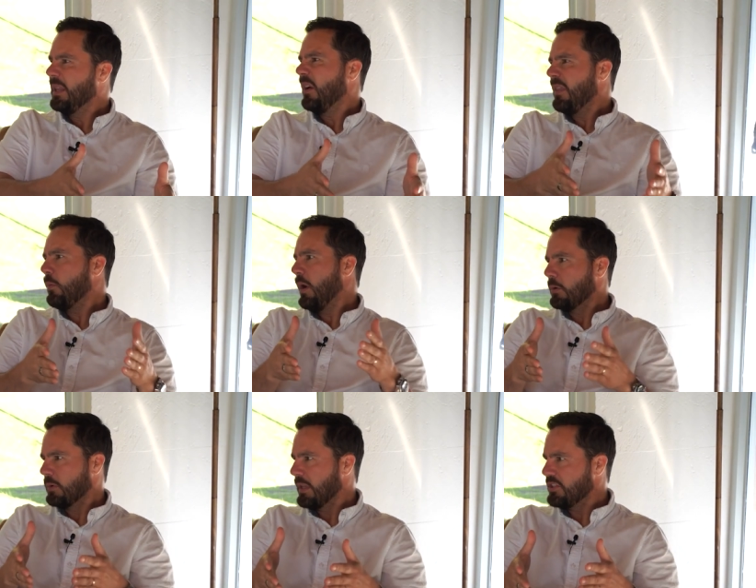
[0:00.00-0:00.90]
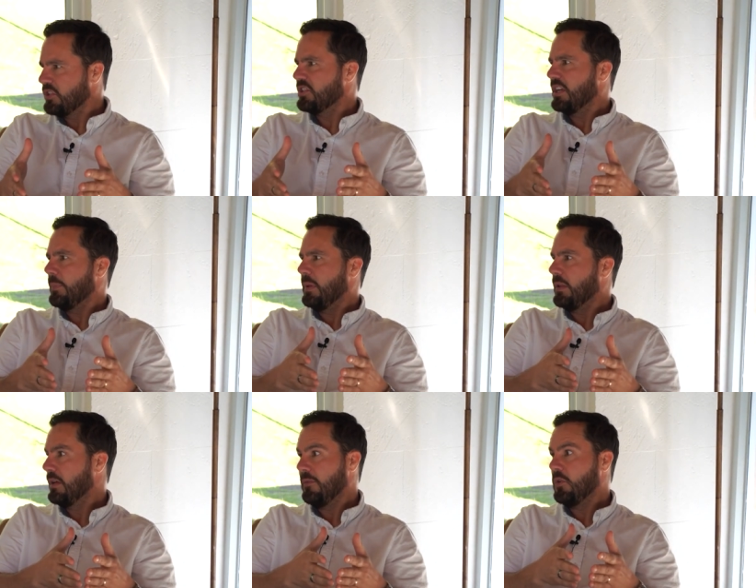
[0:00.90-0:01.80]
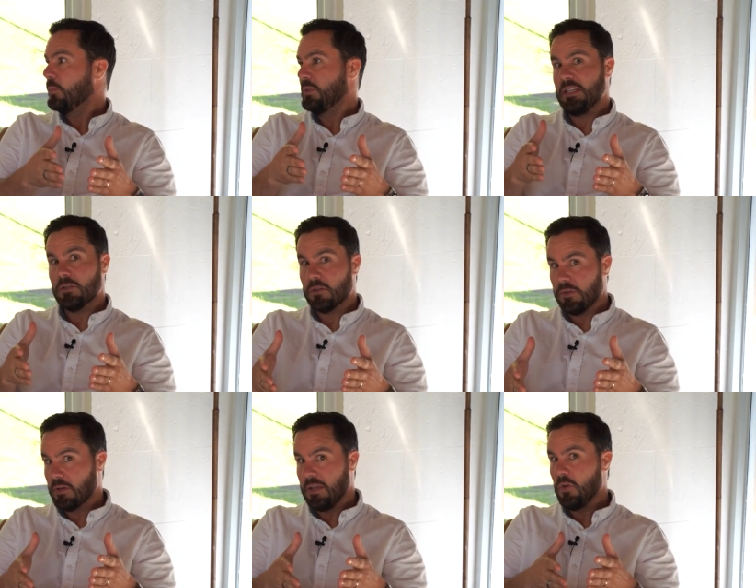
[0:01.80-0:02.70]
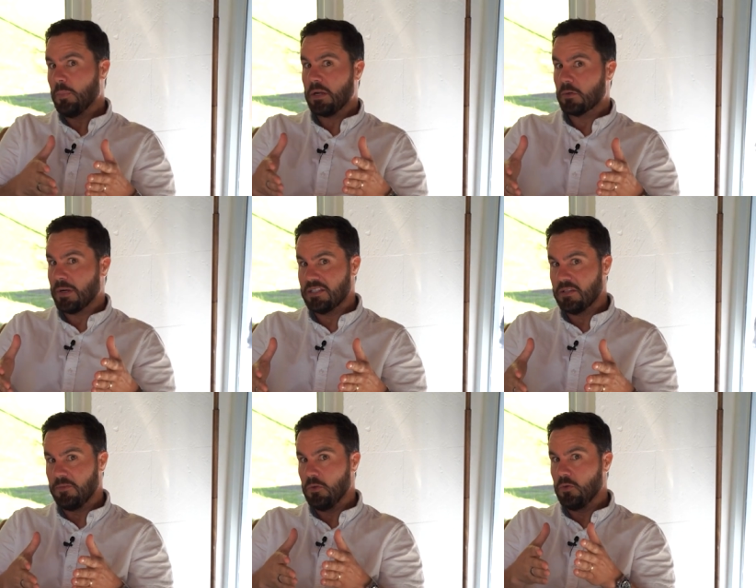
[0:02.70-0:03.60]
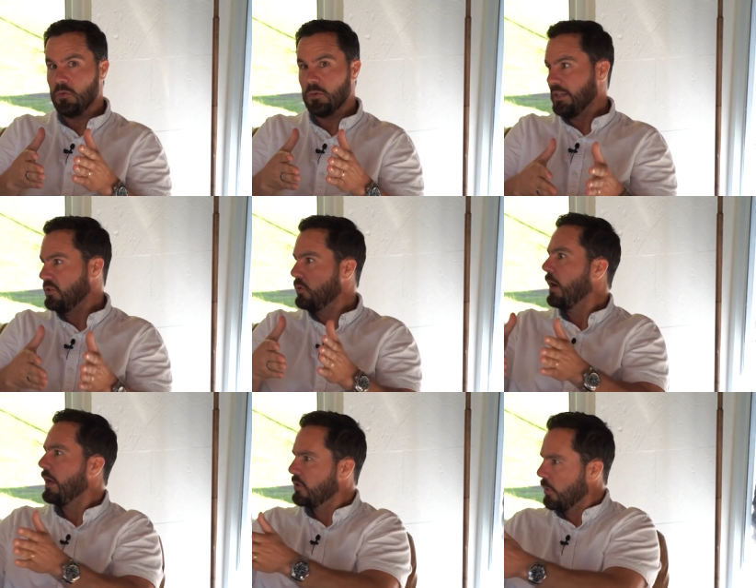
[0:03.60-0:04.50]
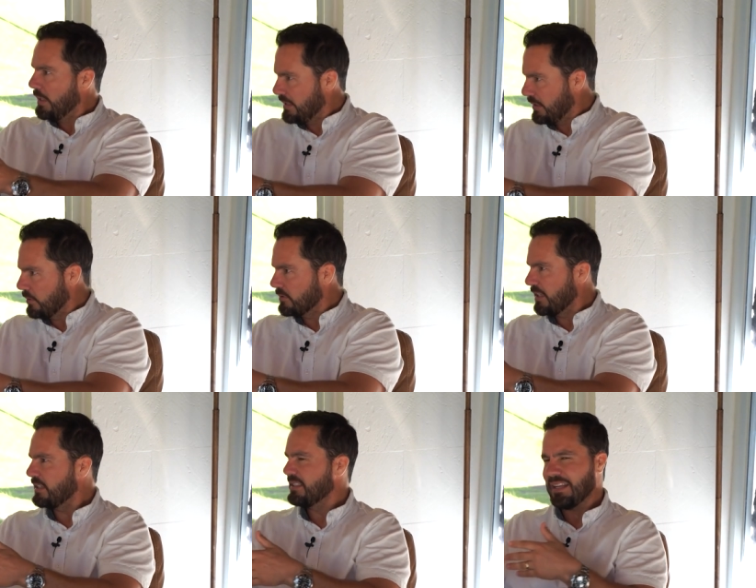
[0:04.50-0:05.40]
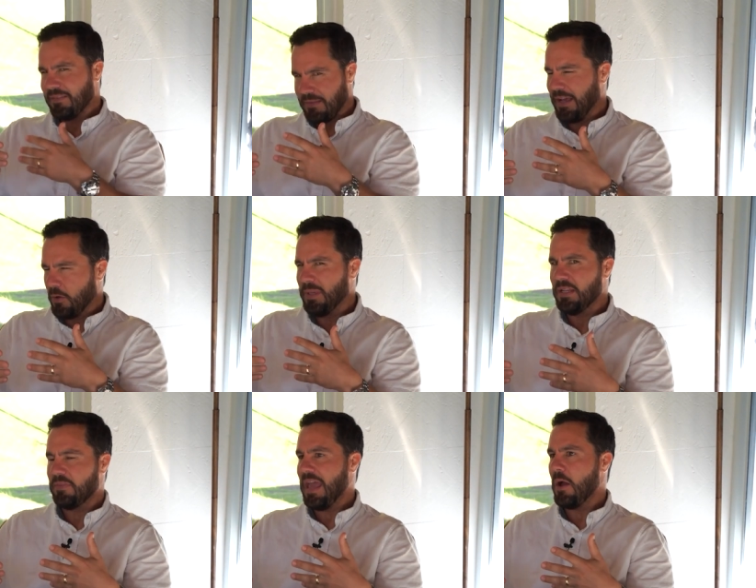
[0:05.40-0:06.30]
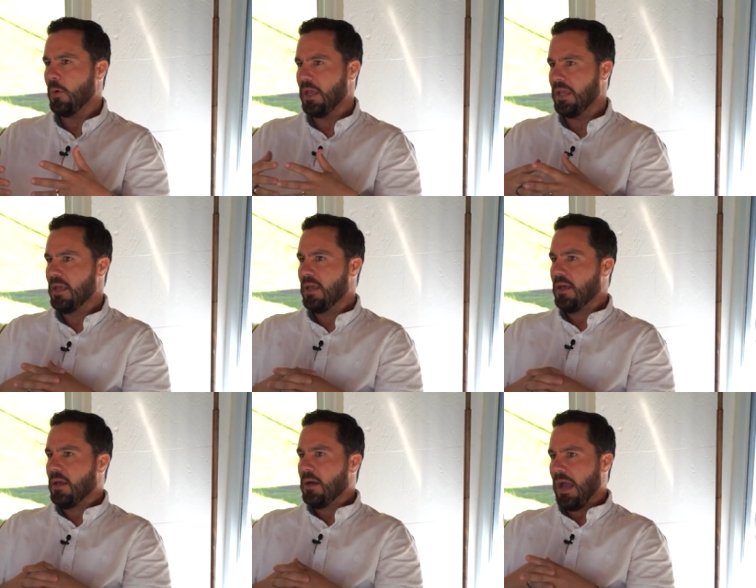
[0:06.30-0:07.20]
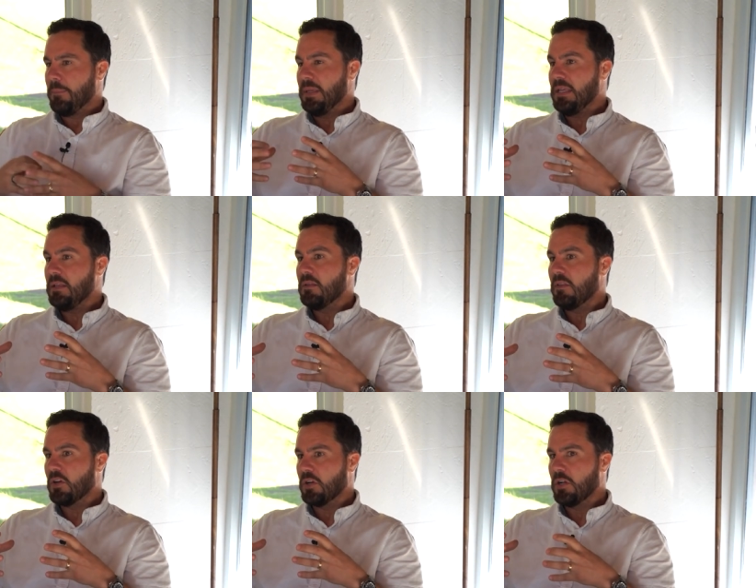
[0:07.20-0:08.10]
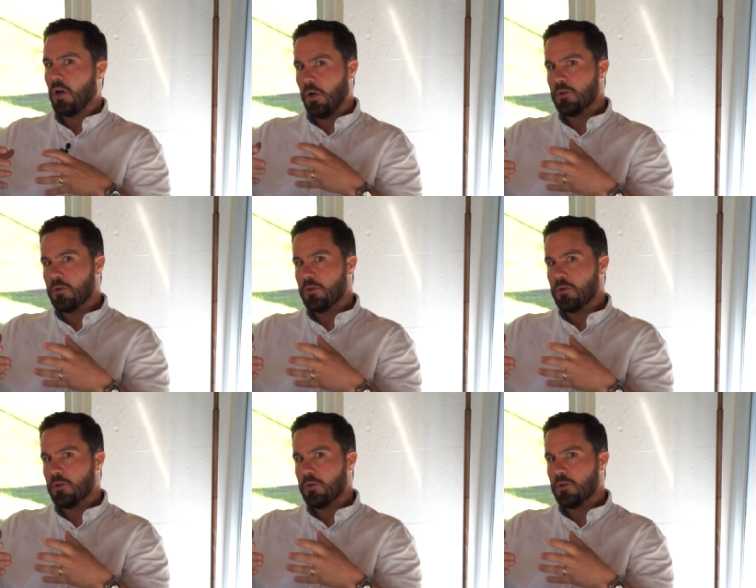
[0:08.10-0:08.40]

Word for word: I mean, now they want a relationship and they'll give you deal. They'll give you better rates if you like do ongoing deals. Like it's not. I don't mean it that way I mean, they're going to